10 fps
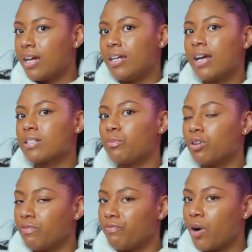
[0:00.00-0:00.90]
He has a
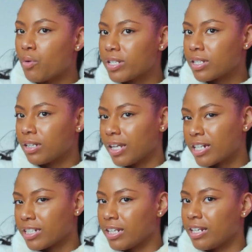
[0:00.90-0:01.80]
more focused
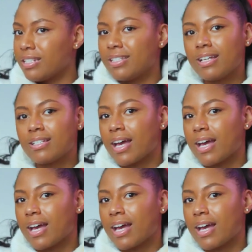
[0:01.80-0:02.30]
collection and attends